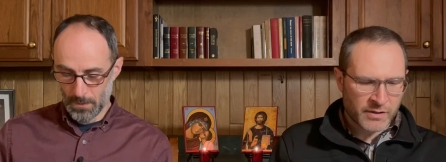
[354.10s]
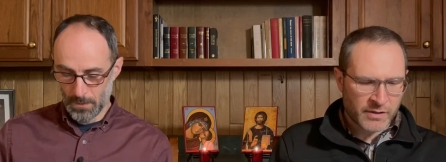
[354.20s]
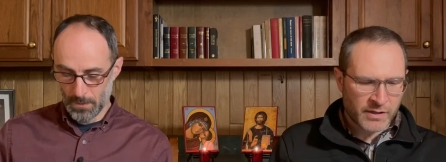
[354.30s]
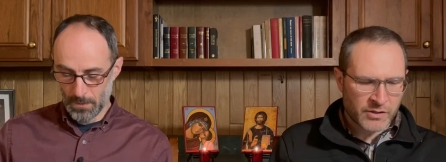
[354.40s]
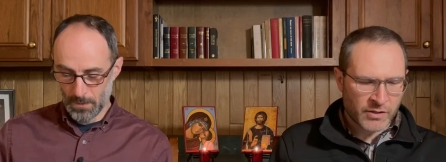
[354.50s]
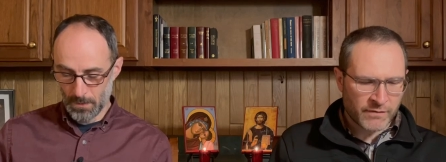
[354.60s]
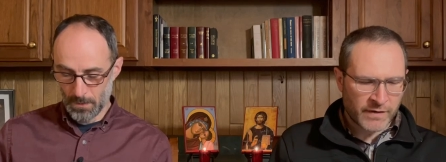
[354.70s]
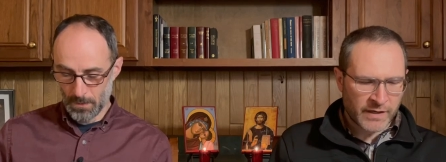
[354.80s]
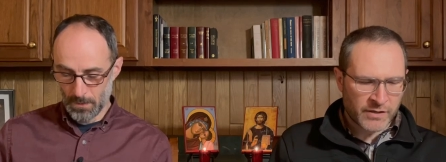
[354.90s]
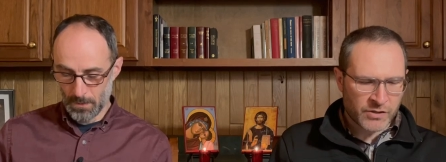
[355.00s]
Speaker 1: They shall
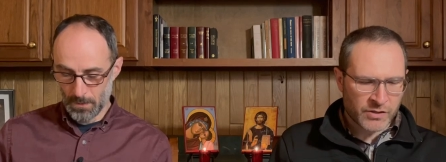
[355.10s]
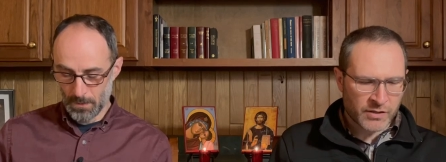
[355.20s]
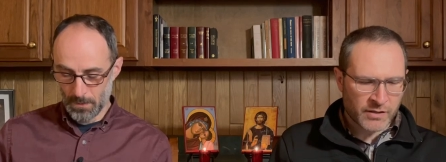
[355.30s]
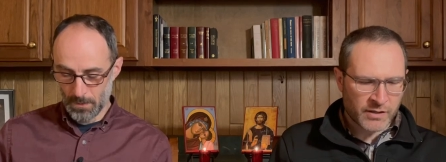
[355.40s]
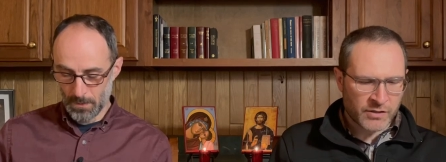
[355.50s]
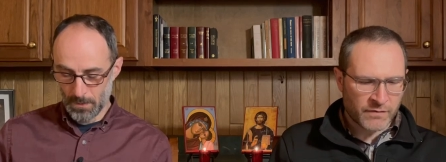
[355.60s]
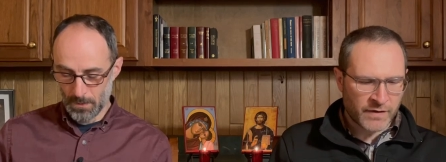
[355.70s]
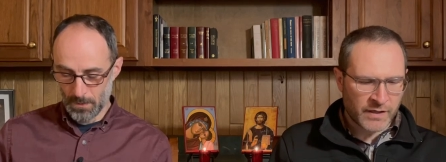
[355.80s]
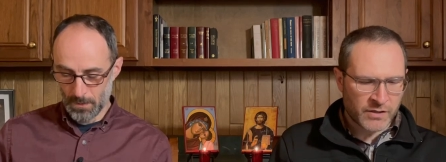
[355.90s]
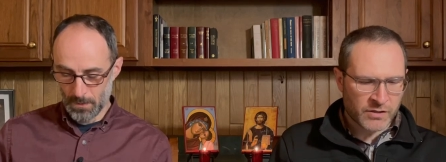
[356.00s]
vanish, they shall
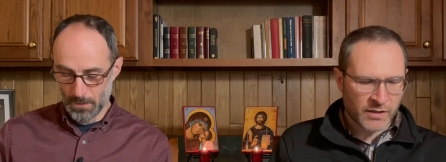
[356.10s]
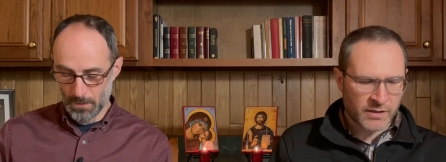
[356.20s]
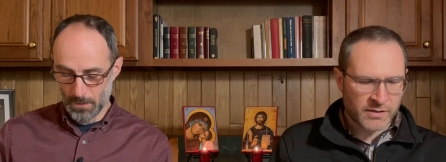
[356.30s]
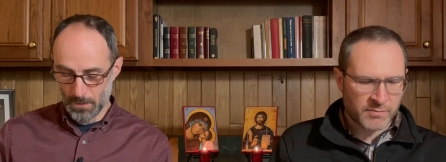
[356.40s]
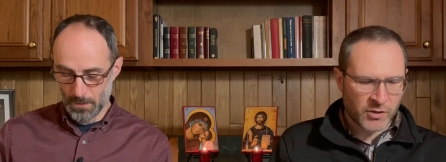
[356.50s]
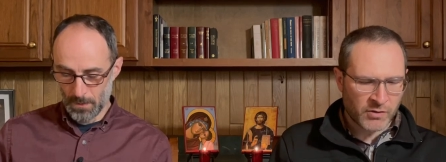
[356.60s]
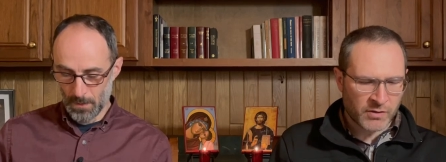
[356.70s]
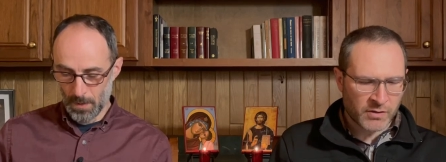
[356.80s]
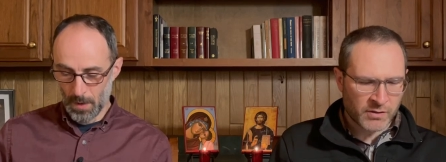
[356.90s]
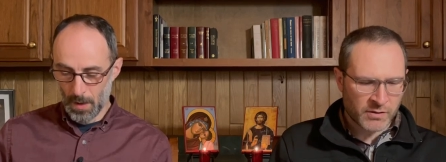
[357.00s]
vanish like smoke.
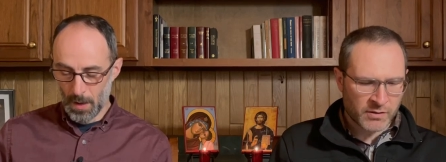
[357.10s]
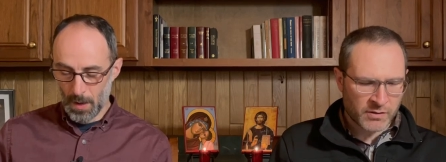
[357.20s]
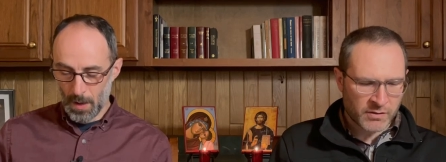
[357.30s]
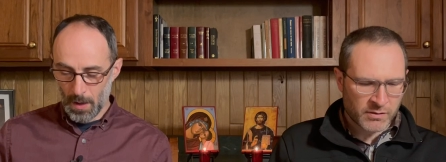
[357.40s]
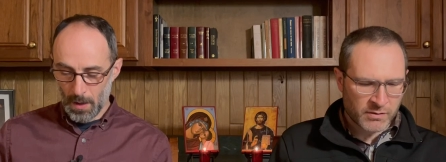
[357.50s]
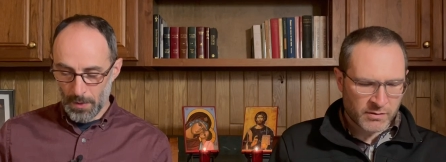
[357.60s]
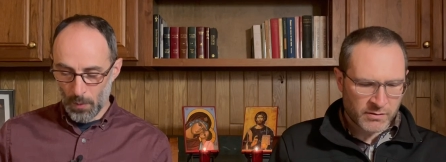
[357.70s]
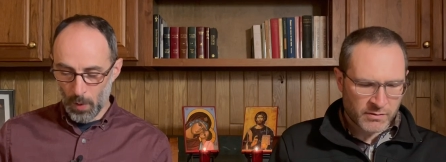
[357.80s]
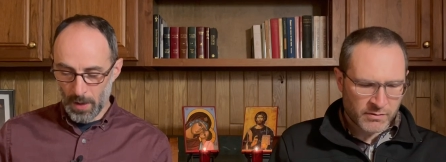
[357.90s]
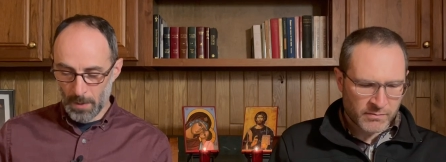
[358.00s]
Speaker 2: The
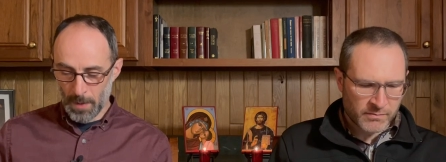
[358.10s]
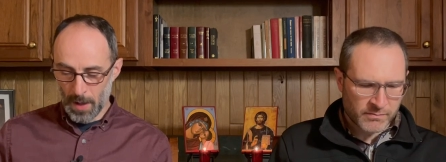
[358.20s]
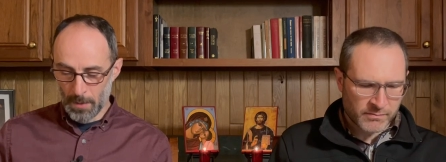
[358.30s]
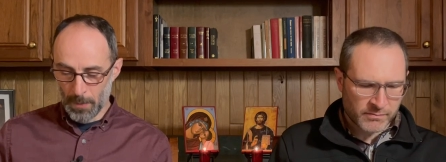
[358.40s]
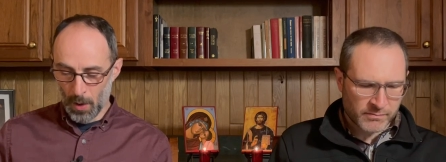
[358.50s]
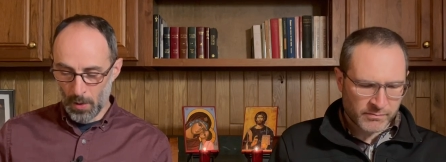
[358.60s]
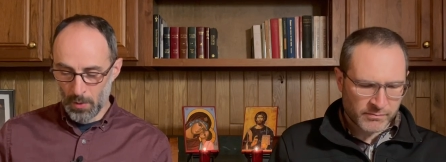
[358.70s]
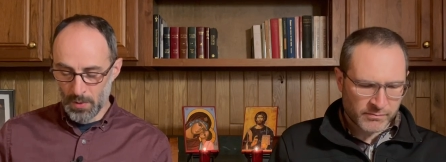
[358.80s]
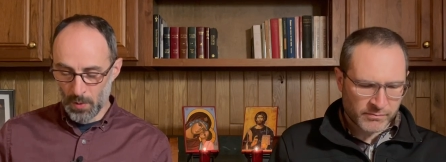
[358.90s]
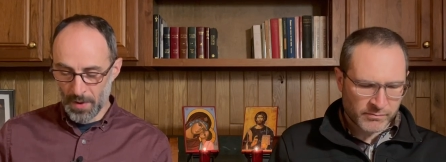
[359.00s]
wicked man
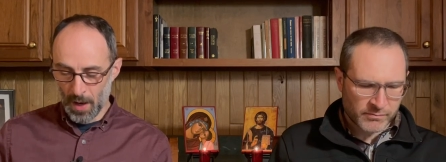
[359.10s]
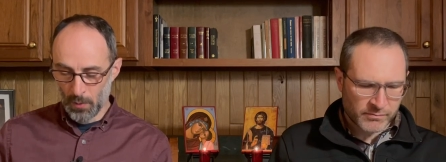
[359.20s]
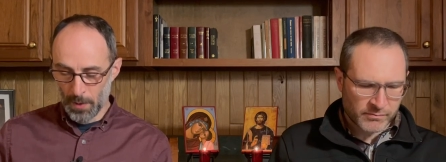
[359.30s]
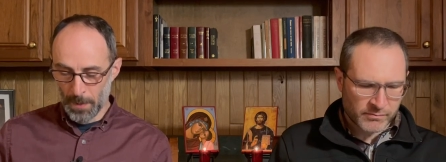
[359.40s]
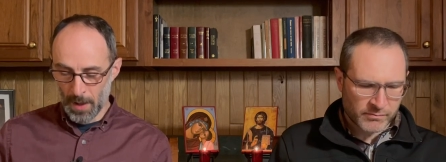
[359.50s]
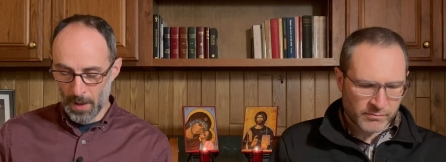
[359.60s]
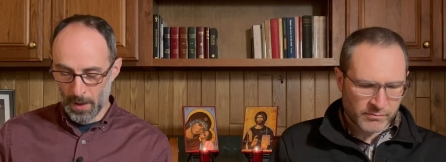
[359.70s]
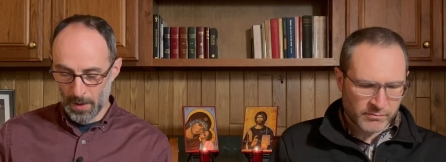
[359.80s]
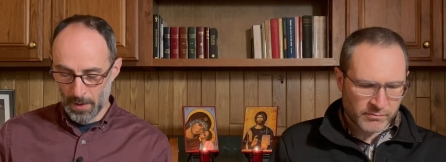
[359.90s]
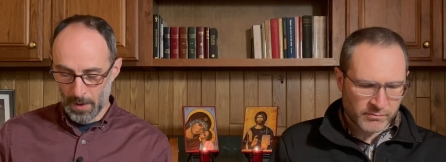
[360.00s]
borrows without
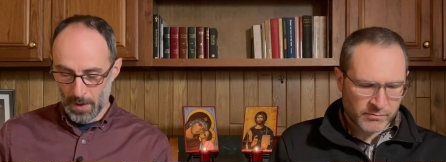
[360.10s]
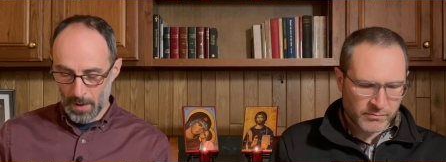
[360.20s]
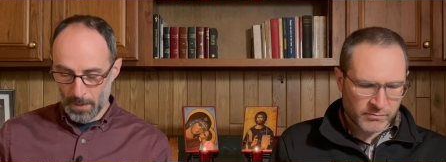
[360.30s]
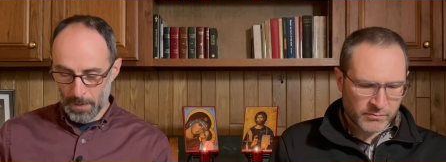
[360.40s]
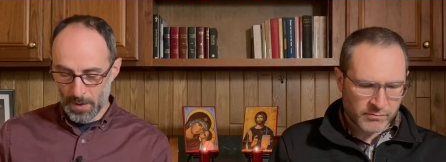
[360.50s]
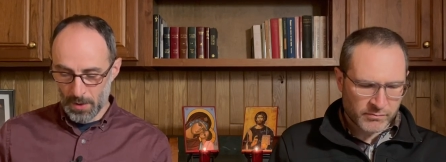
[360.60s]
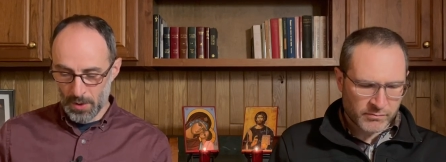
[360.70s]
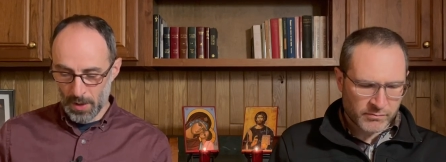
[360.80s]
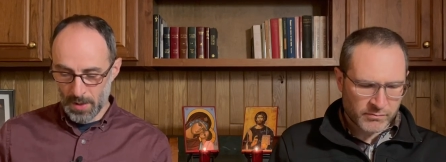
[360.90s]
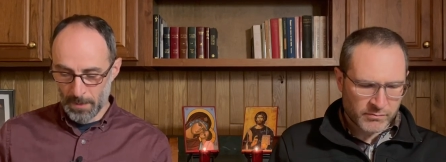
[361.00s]
repaying, but the
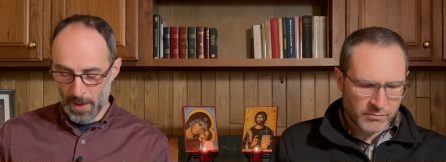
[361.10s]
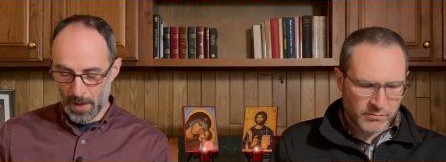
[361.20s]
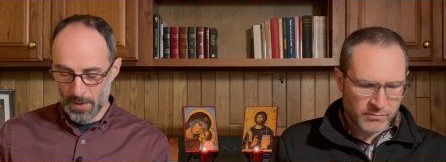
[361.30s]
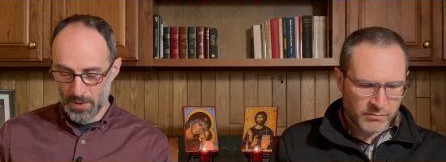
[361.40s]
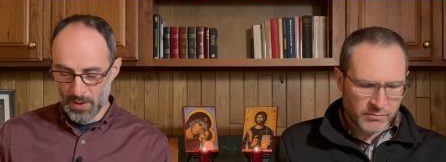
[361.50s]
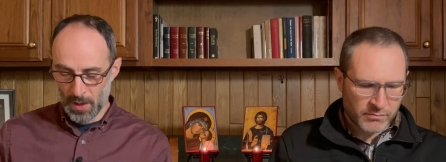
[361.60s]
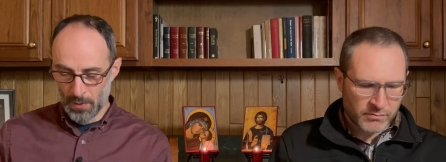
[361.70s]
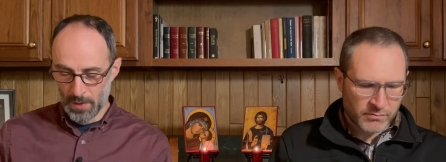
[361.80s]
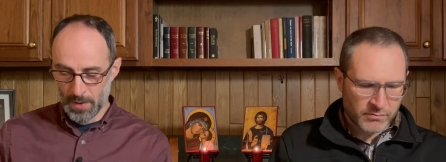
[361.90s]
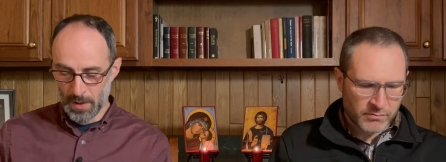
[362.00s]
just man is
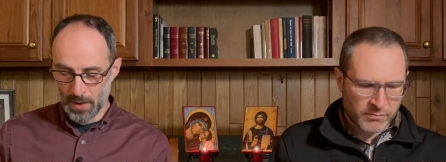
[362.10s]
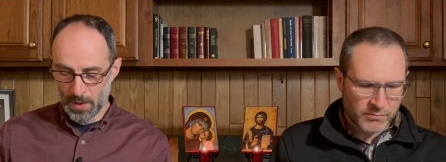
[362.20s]
generous and